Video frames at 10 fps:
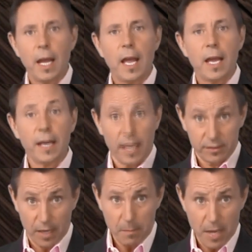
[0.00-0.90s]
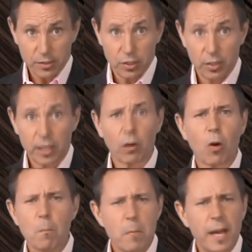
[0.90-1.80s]
And as I mentioned, there
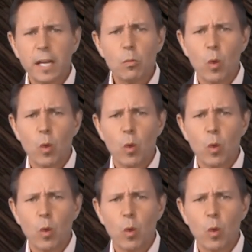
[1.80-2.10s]
are many